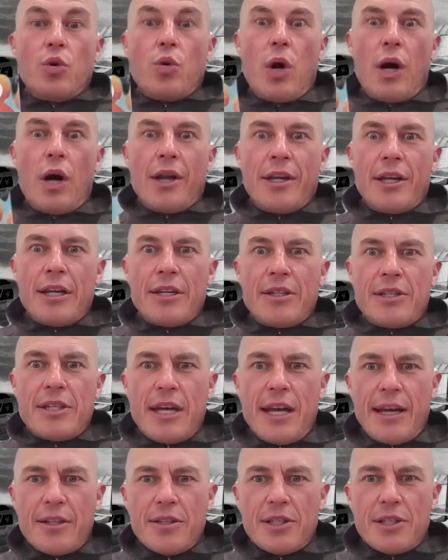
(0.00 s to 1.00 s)
quite an
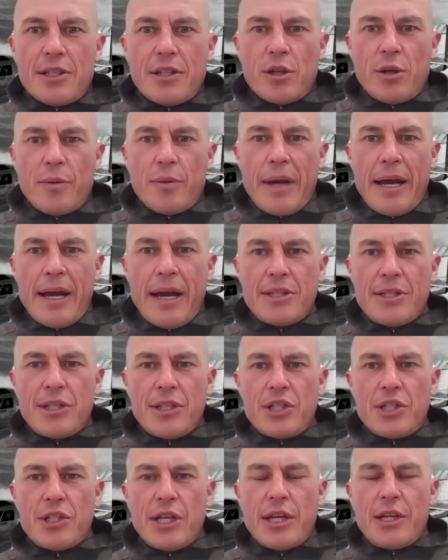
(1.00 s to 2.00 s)
intense little
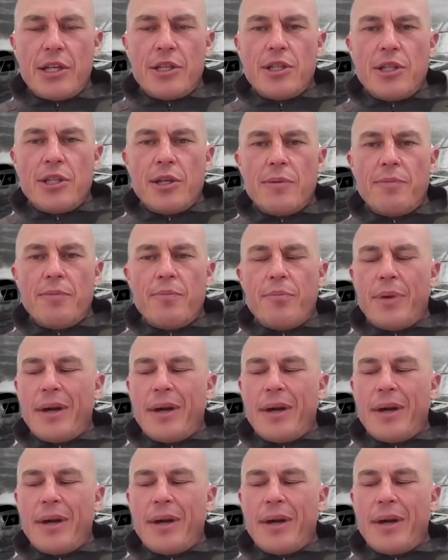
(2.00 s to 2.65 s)
passage, that, isn't it?